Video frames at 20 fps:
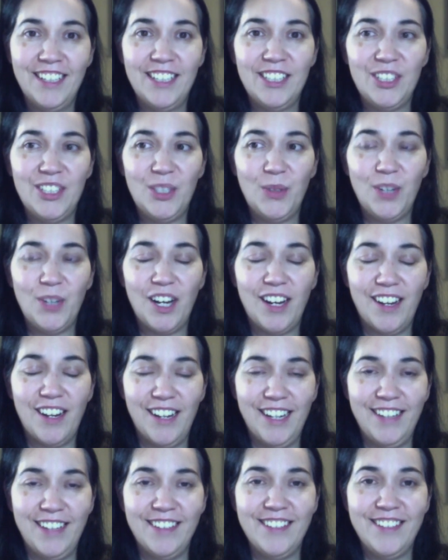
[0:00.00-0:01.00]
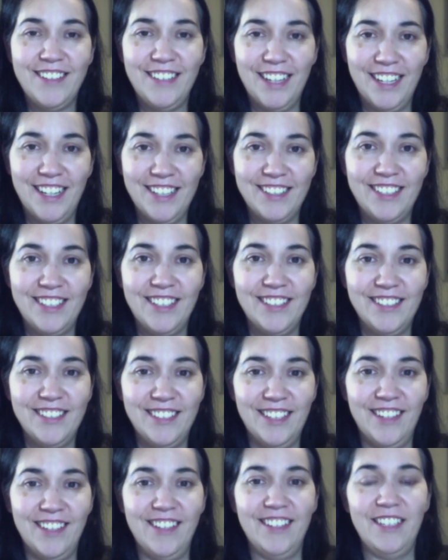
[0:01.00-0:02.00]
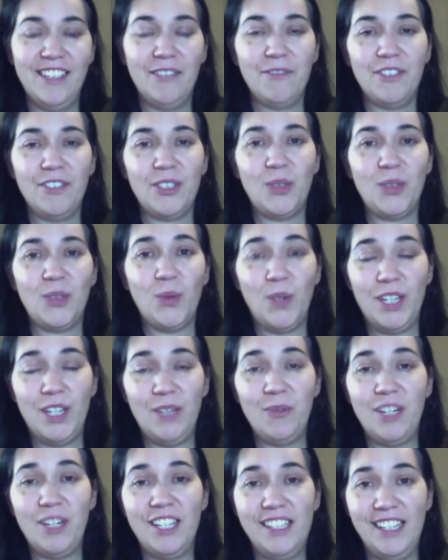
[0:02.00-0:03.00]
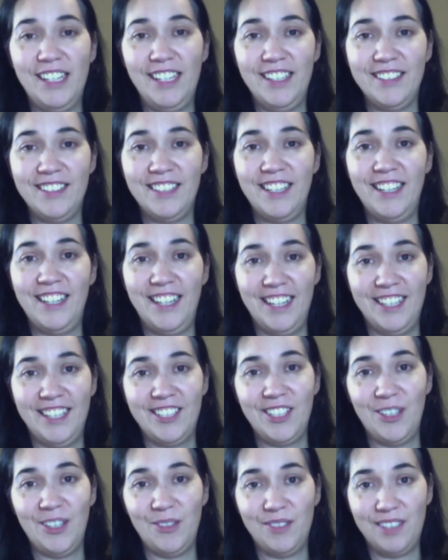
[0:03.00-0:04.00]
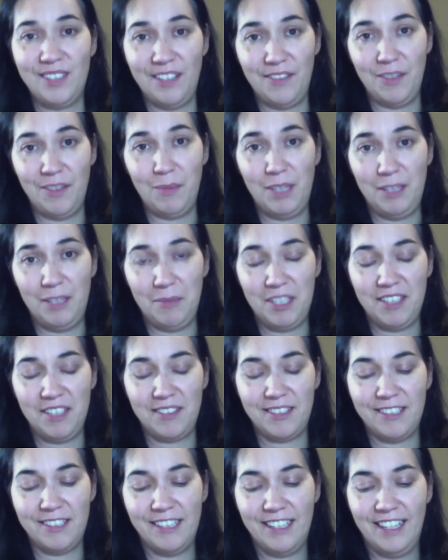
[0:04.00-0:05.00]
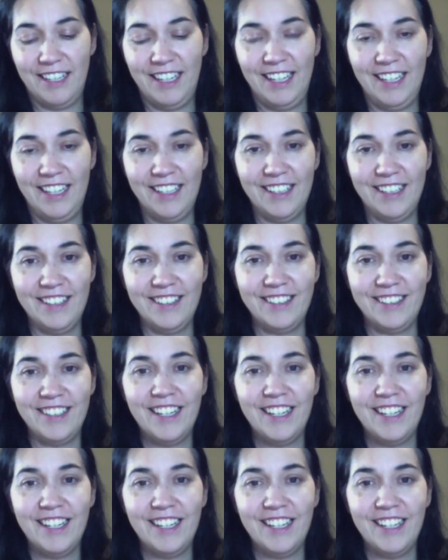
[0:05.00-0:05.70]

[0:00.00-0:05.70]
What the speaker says: to hide a nest and sit on it for 21 days and hatch out 7 babies. And